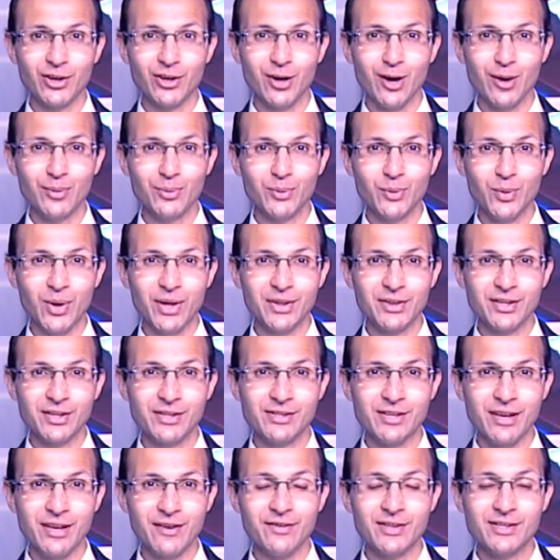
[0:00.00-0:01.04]

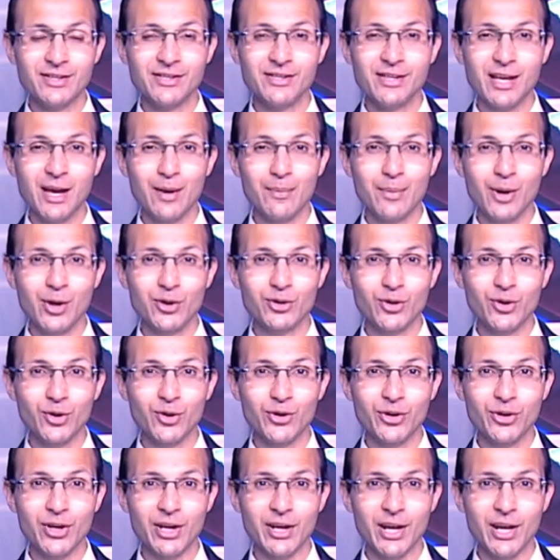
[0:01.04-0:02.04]
COP27, Sameh Shukri,